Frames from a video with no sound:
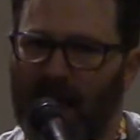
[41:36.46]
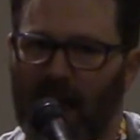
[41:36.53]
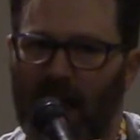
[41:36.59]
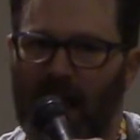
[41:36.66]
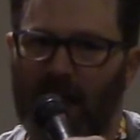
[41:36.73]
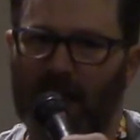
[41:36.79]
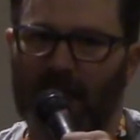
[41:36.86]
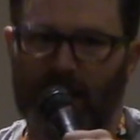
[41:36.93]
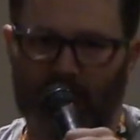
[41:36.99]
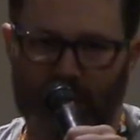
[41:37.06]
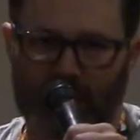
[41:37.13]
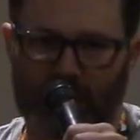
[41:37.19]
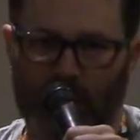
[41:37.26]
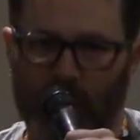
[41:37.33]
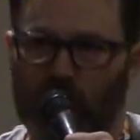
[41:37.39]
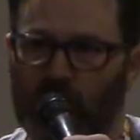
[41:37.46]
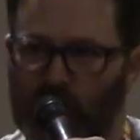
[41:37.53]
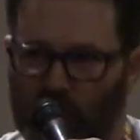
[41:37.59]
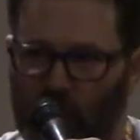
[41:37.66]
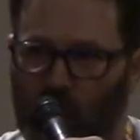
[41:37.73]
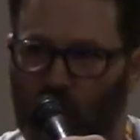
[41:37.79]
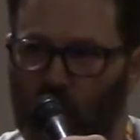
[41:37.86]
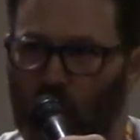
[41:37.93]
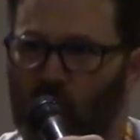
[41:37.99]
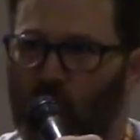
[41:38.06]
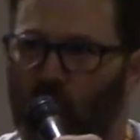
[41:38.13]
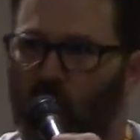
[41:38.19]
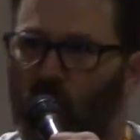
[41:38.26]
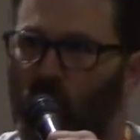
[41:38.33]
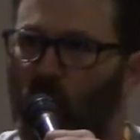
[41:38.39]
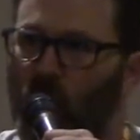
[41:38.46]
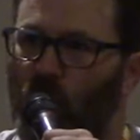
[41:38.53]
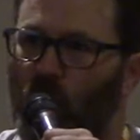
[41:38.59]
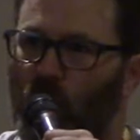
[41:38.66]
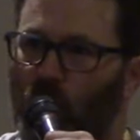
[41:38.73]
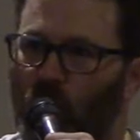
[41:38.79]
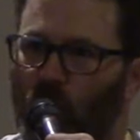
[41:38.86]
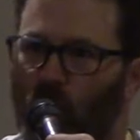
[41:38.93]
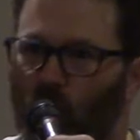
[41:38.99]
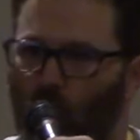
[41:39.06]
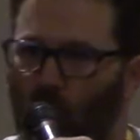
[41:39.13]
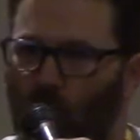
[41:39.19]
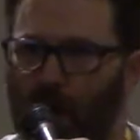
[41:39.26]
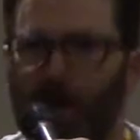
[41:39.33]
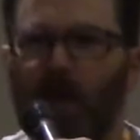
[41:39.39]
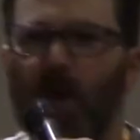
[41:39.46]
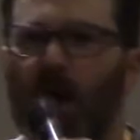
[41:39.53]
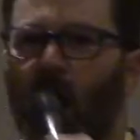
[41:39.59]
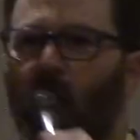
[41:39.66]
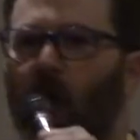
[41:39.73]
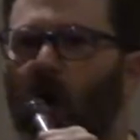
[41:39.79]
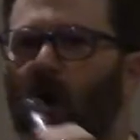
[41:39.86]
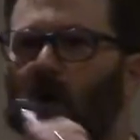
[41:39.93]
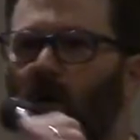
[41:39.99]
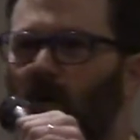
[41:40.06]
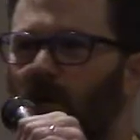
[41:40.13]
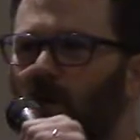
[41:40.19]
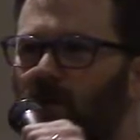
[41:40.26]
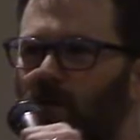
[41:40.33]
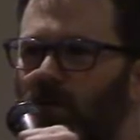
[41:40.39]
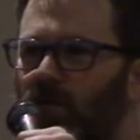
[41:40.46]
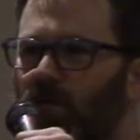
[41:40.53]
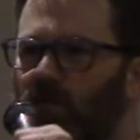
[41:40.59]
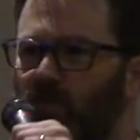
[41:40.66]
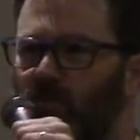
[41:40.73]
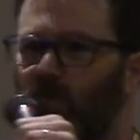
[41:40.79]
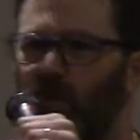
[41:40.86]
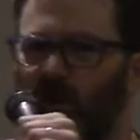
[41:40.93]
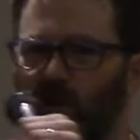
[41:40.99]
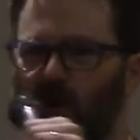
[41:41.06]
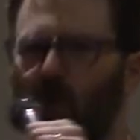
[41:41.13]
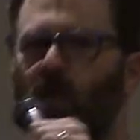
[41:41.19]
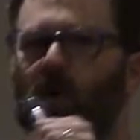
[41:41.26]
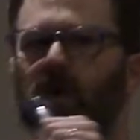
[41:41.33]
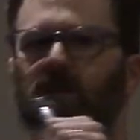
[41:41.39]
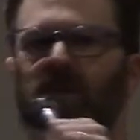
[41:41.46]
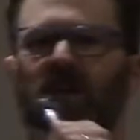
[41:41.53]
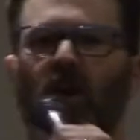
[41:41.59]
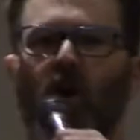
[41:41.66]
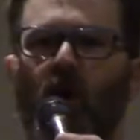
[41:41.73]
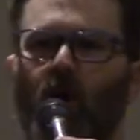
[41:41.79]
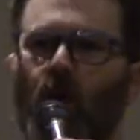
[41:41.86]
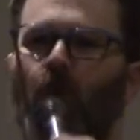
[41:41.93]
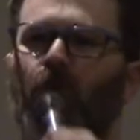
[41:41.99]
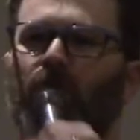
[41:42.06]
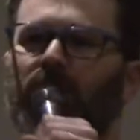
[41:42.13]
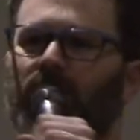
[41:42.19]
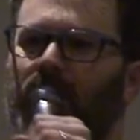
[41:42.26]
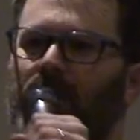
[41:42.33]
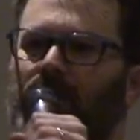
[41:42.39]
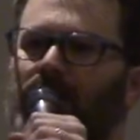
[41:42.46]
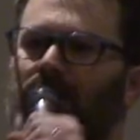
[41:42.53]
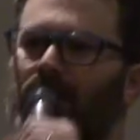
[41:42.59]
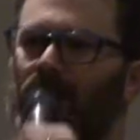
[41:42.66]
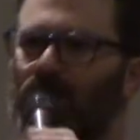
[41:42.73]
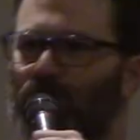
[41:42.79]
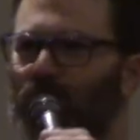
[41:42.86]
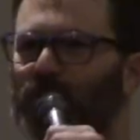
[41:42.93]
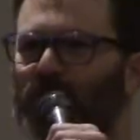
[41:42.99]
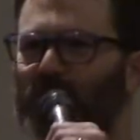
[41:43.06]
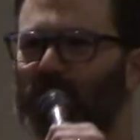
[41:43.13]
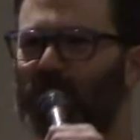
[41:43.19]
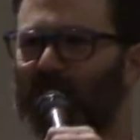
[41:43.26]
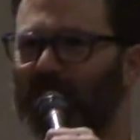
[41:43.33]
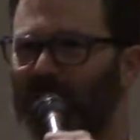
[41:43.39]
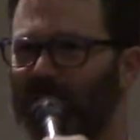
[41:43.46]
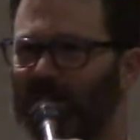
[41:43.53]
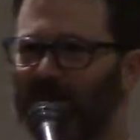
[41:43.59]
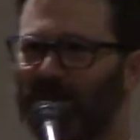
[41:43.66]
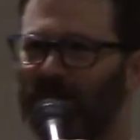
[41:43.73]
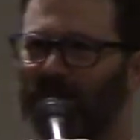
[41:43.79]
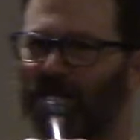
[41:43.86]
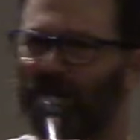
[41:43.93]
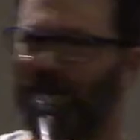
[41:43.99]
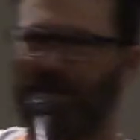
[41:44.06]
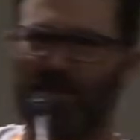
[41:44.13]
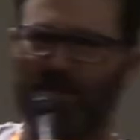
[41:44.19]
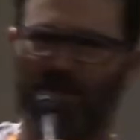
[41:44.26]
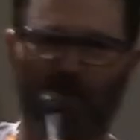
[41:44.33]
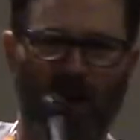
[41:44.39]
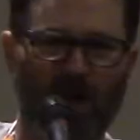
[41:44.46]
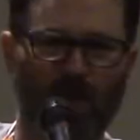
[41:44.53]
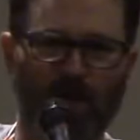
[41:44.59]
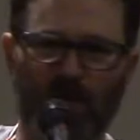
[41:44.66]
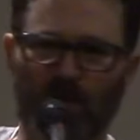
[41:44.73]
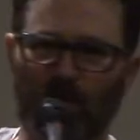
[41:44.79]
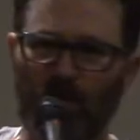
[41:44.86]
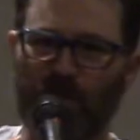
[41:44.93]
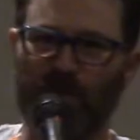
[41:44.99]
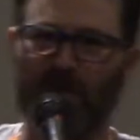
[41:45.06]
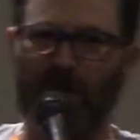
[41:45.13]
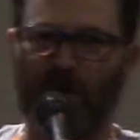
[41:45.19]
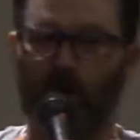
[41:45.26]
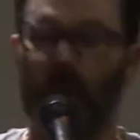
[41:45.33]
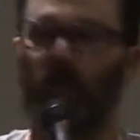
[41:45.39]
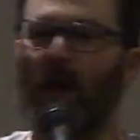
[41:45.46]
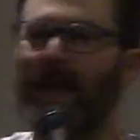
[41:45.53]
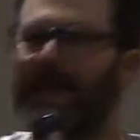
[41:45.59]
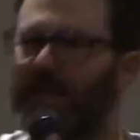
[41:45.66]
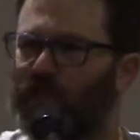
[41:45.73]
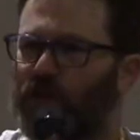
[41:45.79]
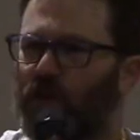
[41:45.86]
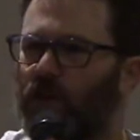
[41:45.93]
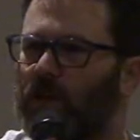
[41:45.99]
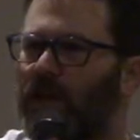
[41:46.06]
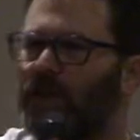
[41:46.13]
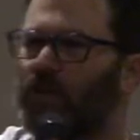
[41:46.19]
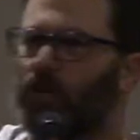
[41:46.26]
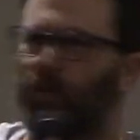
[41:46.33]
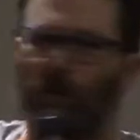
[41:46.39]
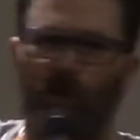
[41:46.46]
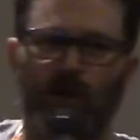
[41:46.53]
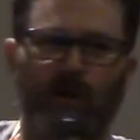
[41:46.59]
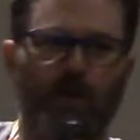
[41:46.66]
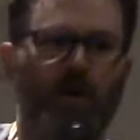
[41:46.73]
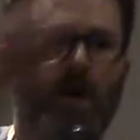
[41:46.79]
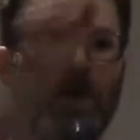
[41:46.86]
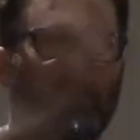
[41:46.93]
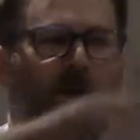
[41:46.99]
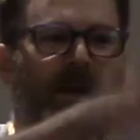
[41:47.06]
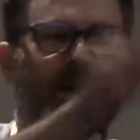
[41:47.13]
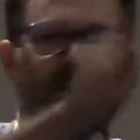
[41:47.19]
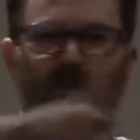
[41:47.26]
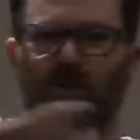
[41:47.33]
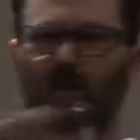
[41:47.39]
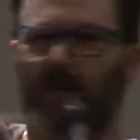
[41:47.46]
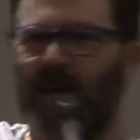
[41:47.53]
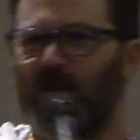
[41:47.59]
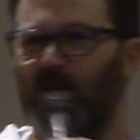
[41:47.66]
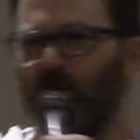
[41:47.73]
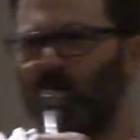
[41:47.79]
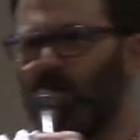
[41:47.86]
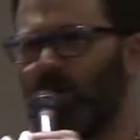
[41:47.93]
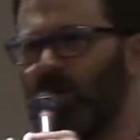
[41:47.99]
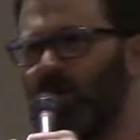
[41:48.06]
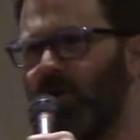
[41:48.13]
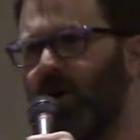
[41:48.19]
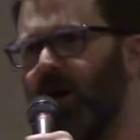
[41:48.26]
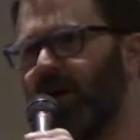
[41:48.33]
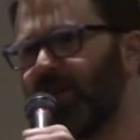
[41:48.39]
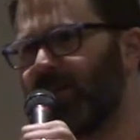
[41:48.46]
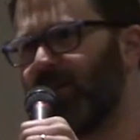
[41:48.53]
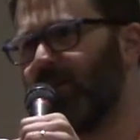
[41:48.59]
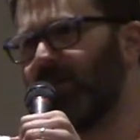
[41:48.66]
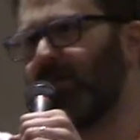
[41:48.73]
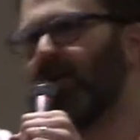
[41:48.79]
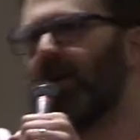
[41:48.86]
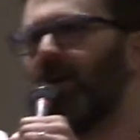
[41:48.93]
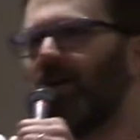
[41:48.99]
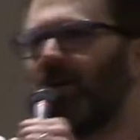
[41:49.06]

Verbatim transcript: hot in the summer. So where do you go? You go where it's cold, inside the movie theater. So I went to the movie theater. Breaking Two Electric Boogaloo. Breaking Two Electric Boogaloo, also